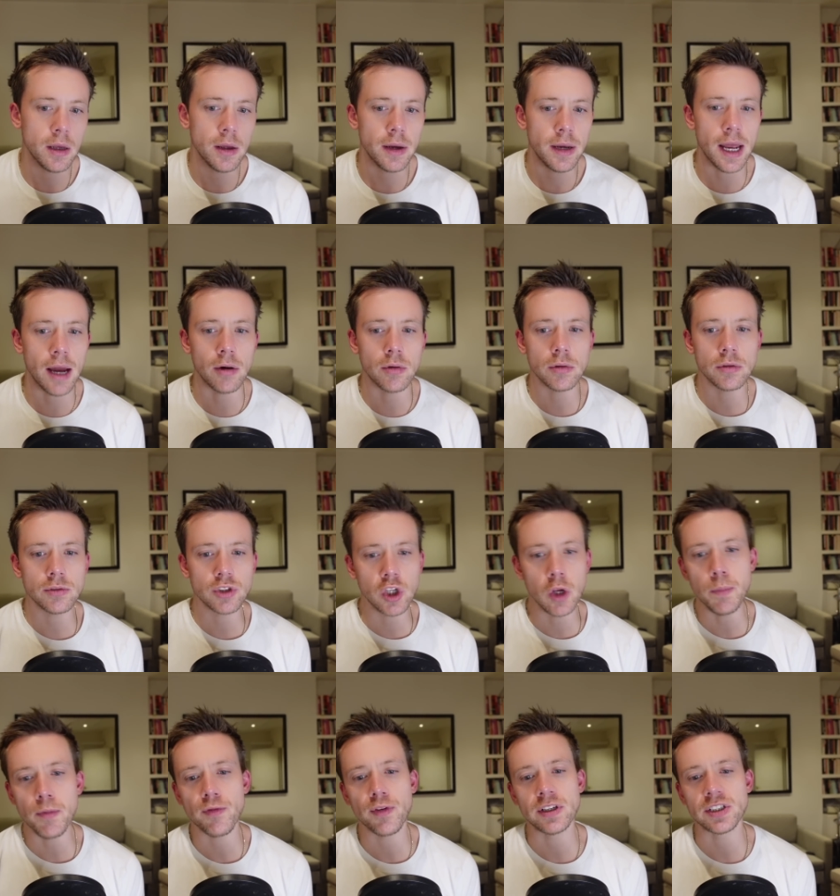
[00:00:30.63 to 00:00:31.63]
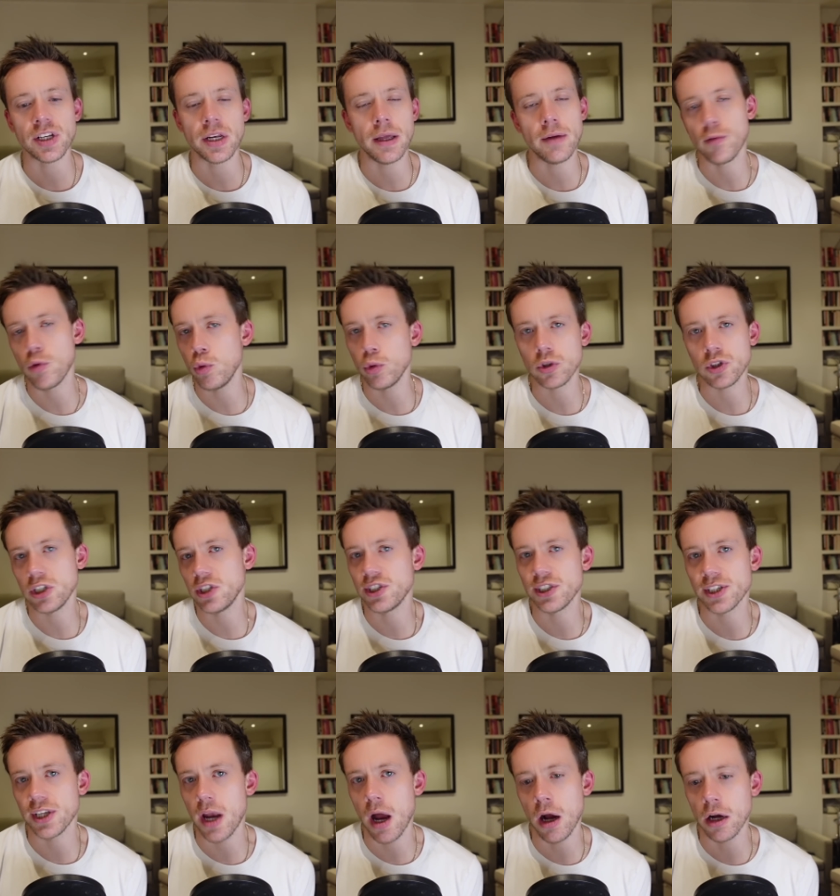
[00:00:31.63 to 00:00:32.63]
Now, superficially, of course, this
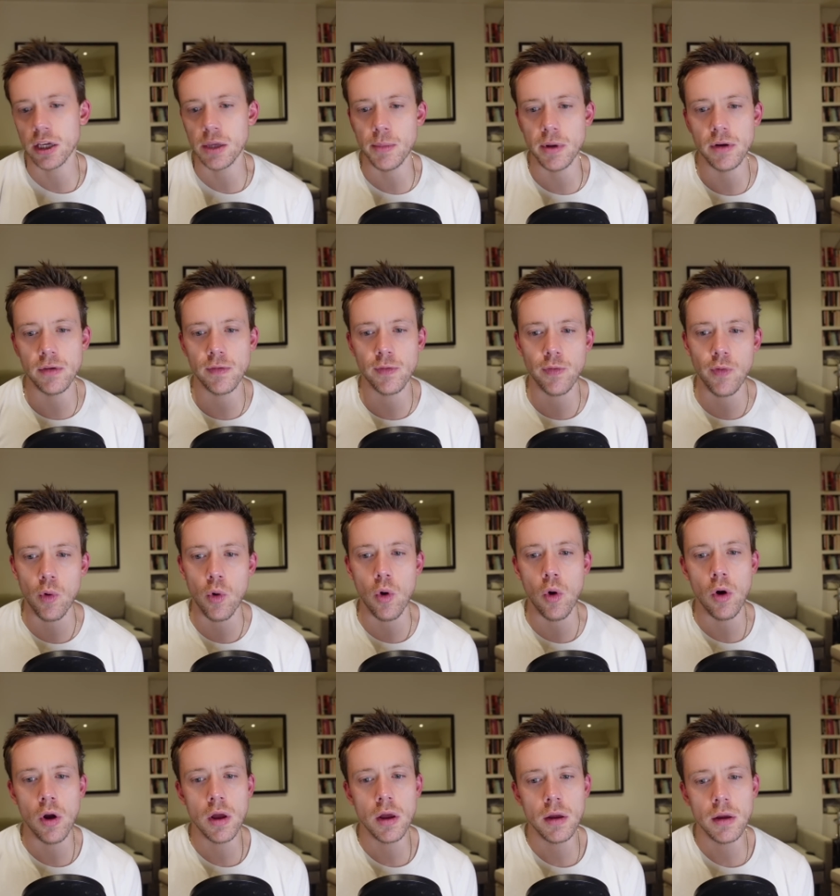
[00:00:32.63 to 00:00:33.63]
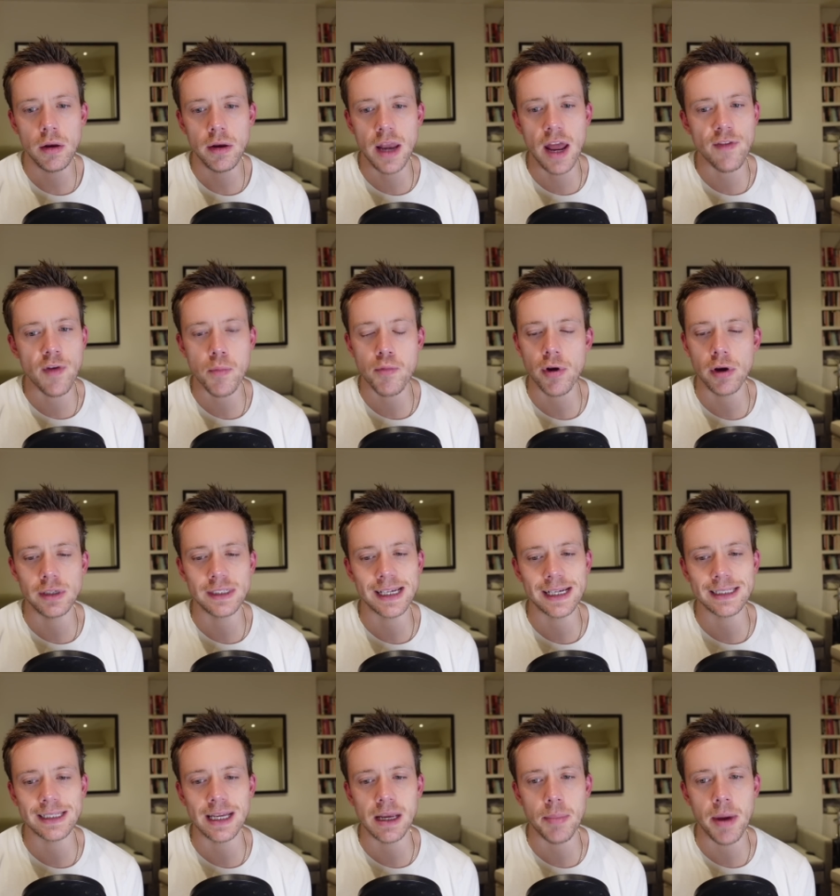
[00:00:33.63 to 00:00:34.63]
is an argument for never
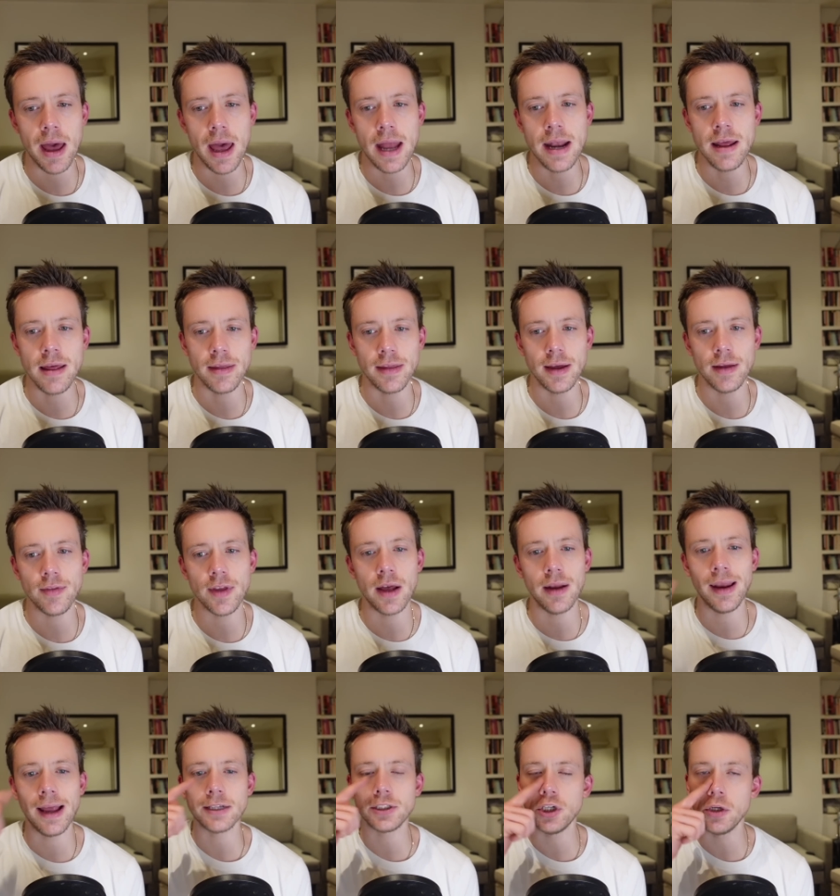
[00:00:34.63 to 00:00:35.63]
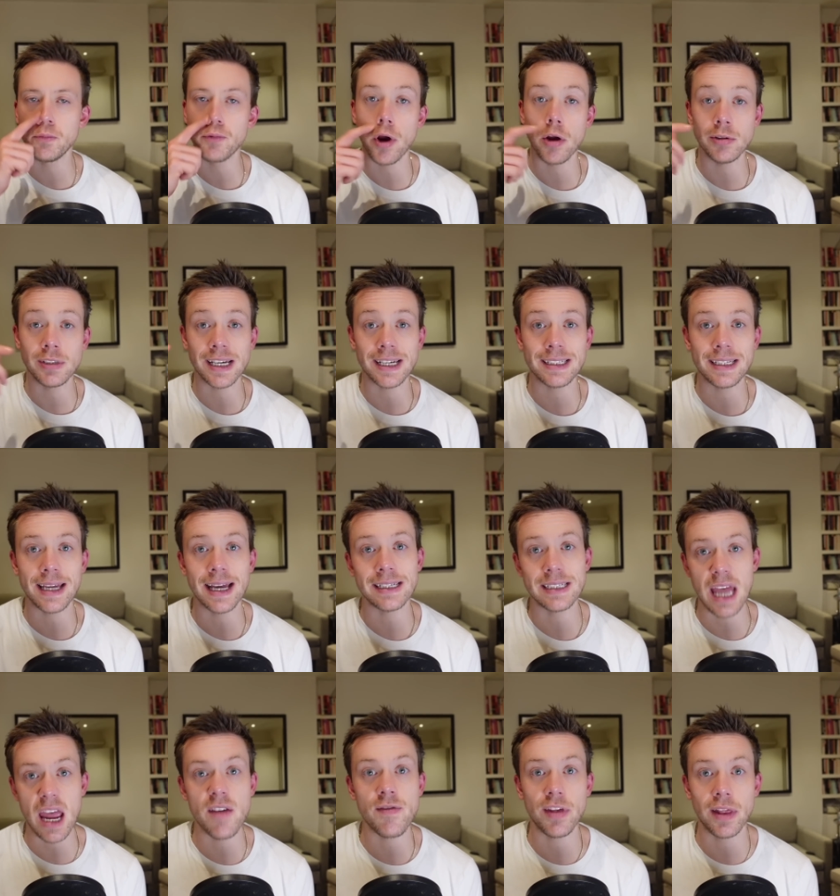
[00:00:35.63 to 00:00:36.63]
protesting about anything, that unless you protest against
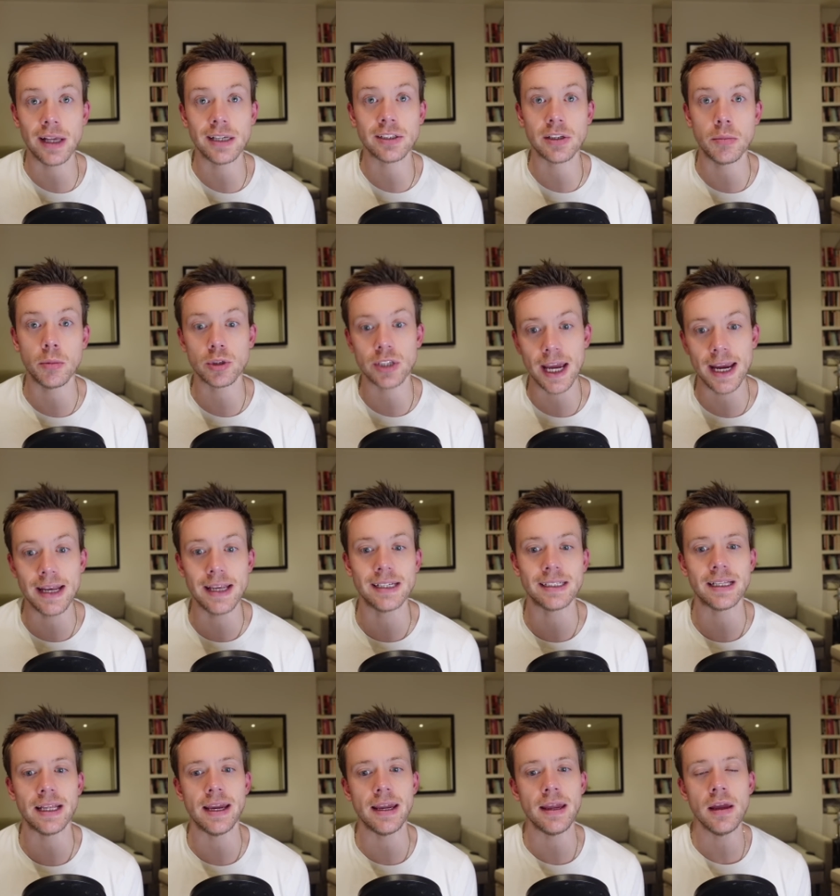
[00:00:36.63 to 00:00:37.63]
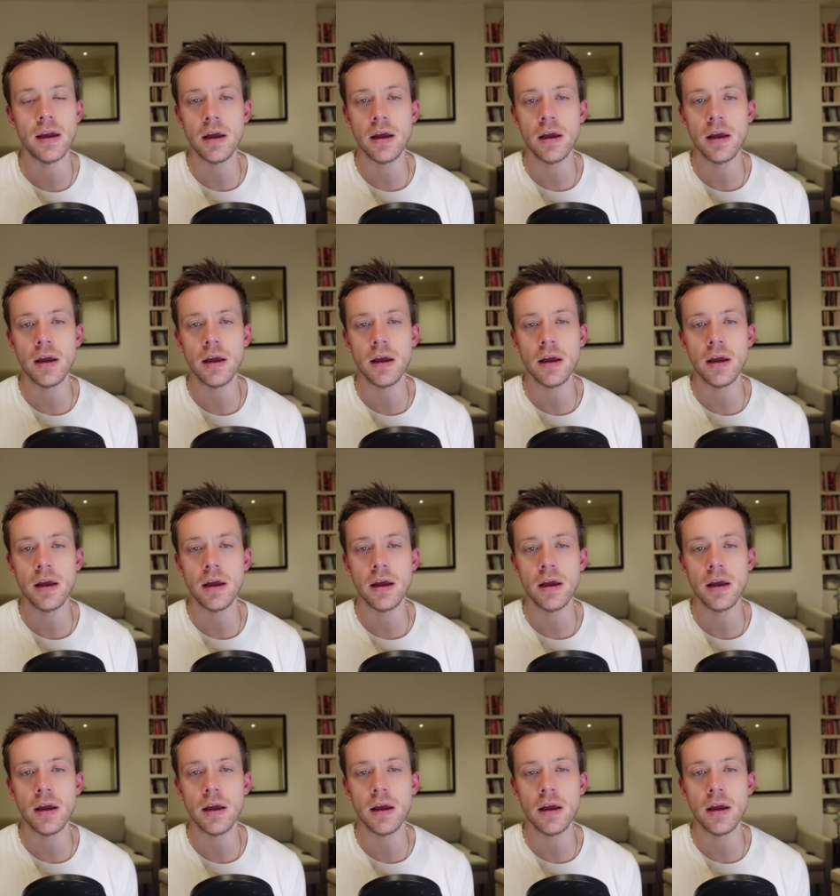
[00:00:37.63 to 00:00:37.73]
everything simultaneously,